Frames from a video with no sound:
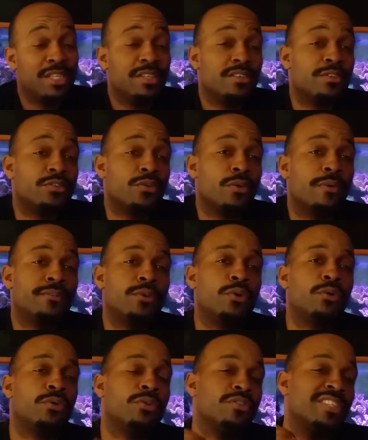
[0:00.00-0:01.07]
Soft
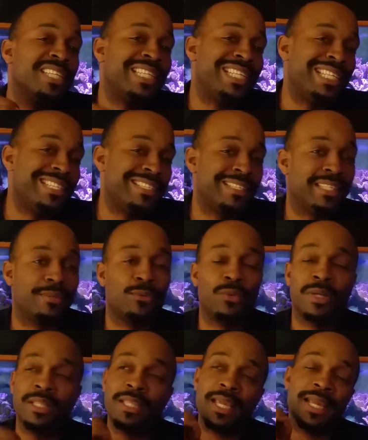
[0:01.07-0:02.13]
corals are easy.
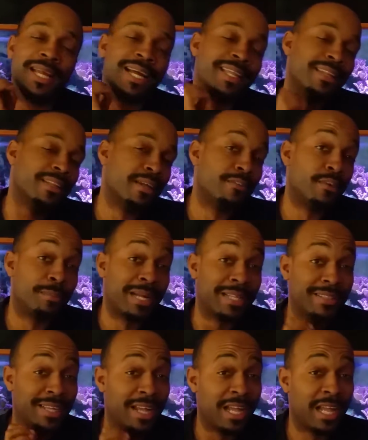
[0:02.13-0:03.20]
One thing I love about
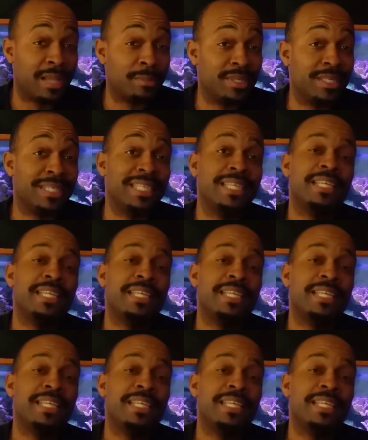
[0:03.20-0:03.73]
the hobby,